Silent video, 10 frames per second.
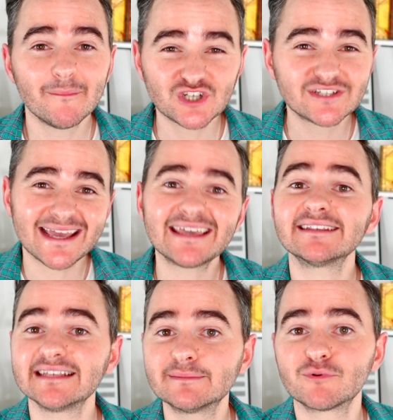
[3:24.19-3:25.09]
but just take
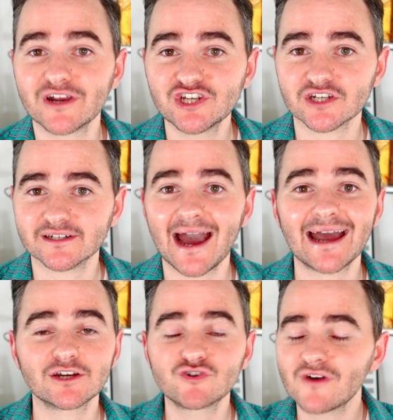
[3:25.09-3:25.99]
it as inspiration
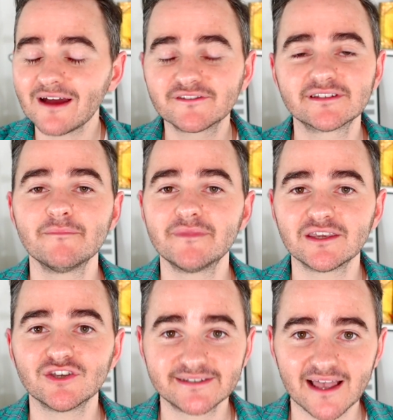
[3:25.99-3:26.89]
and craft
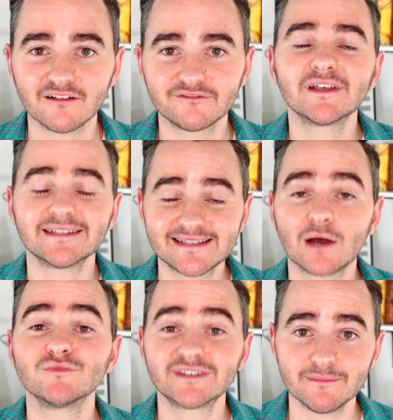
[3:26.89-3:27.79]
something yourself that
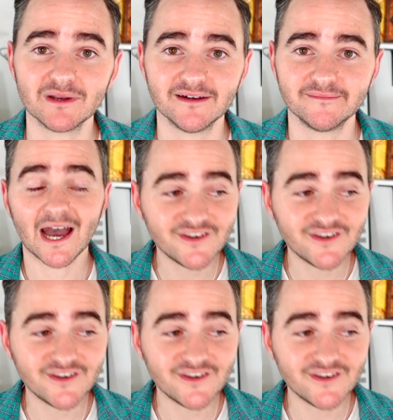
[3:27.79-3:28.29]
sounds similar.